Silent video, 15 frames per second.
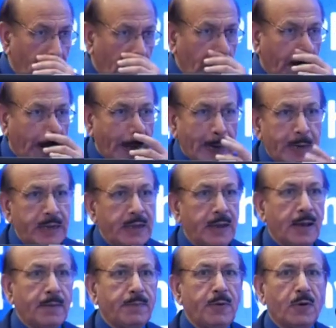or
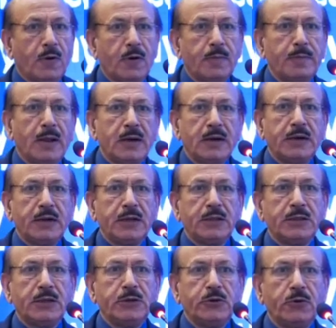any abnormality
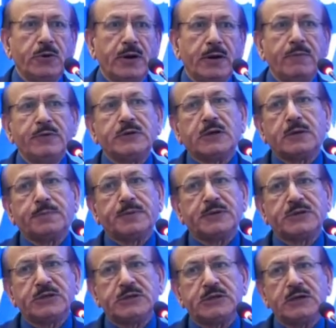in the urine which are
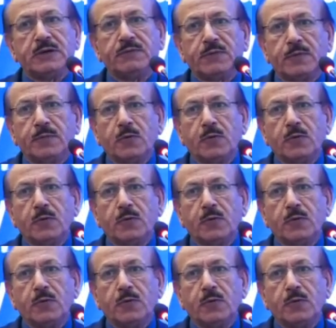persisting for